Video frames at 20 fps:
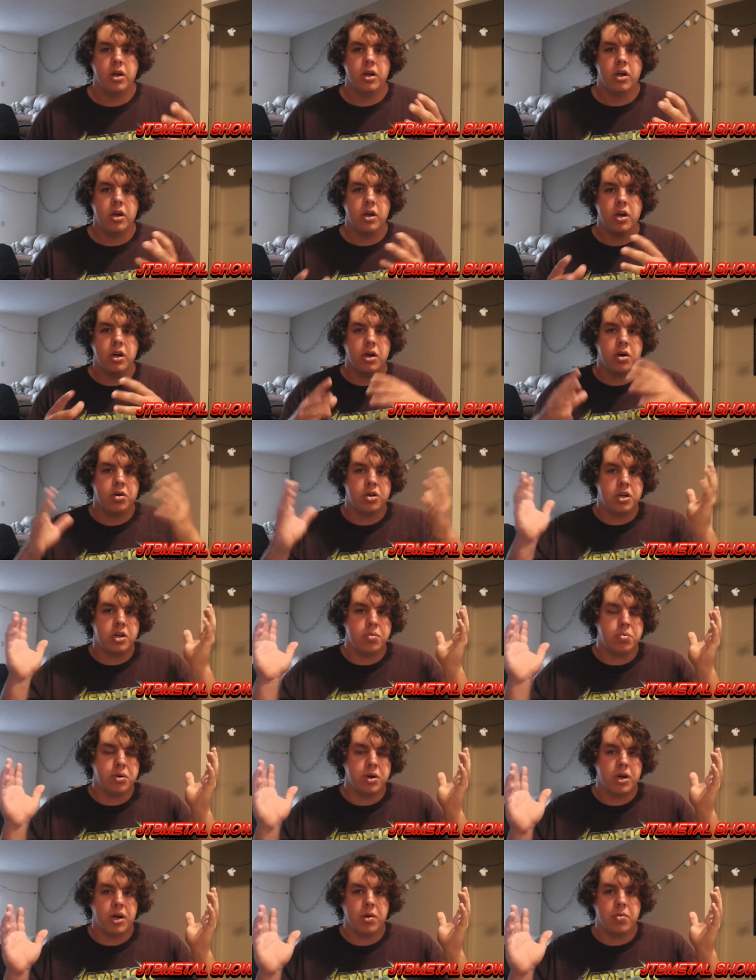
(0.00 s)
you know, she
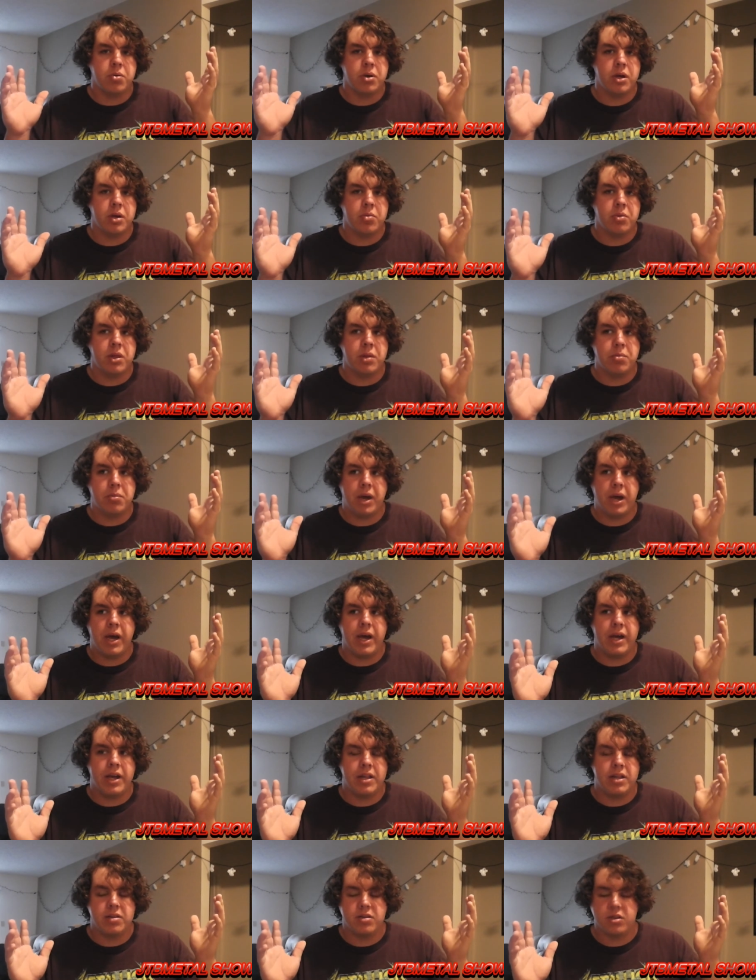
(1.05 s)
put up him in the mat and the